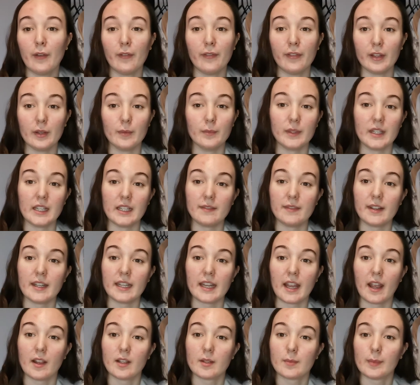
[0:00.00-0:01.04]
film these
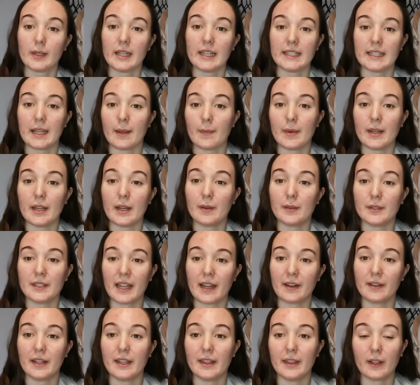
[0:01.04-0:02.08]
videos, please let me know
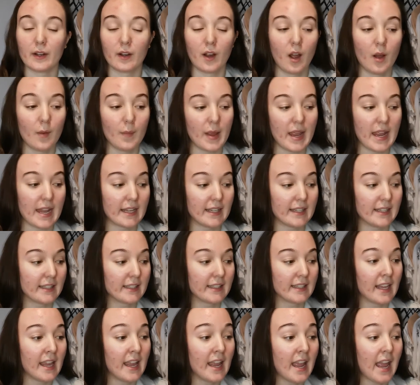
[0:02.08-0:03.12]
down in the
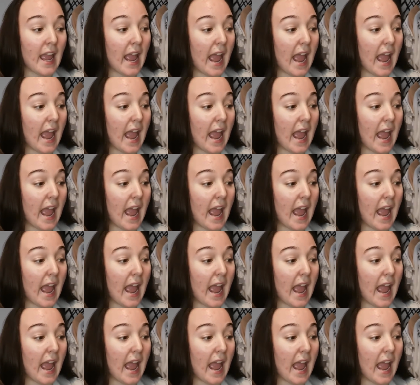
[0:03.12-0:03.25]
comments.